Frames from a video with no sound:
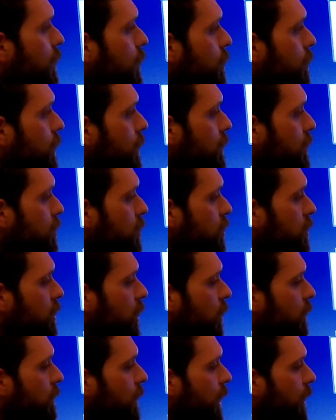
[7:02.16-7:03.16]
do is just
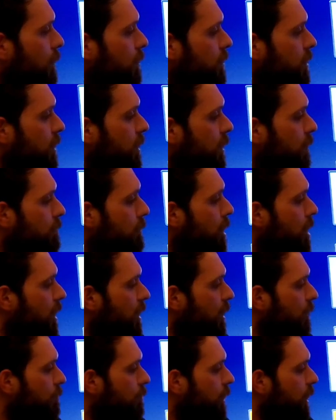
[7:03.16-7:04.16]
go down to the
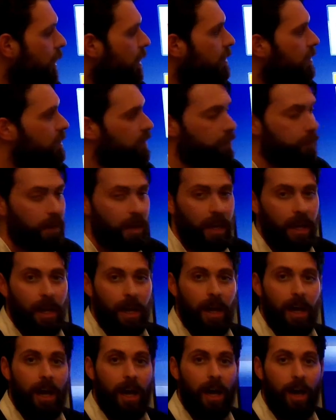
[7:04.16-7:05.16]
marketplace,
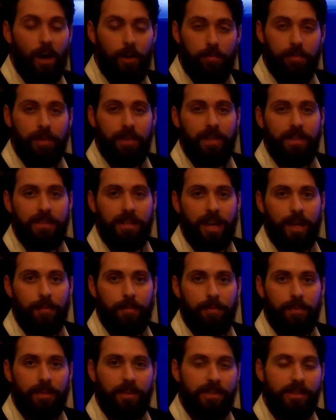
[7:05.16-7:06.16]
open this up.
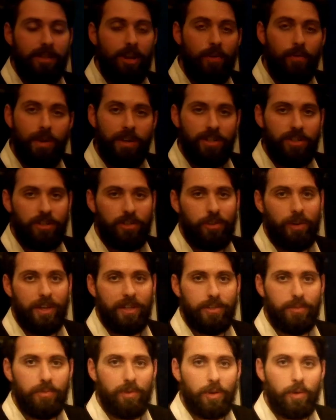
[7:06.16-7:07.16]
There's no
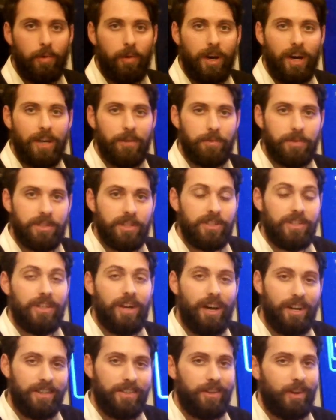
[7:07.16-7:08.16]
registration required, which is
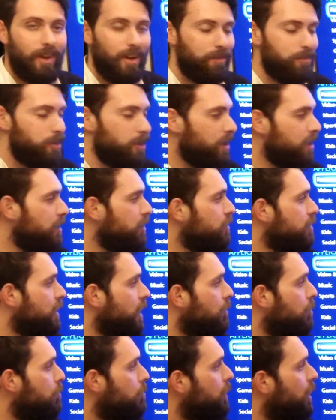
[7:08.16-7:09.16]
nice, don't have to put any
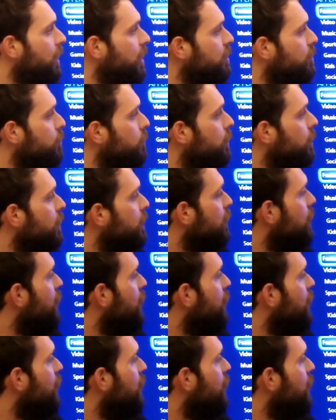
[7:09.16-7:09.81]
username and password.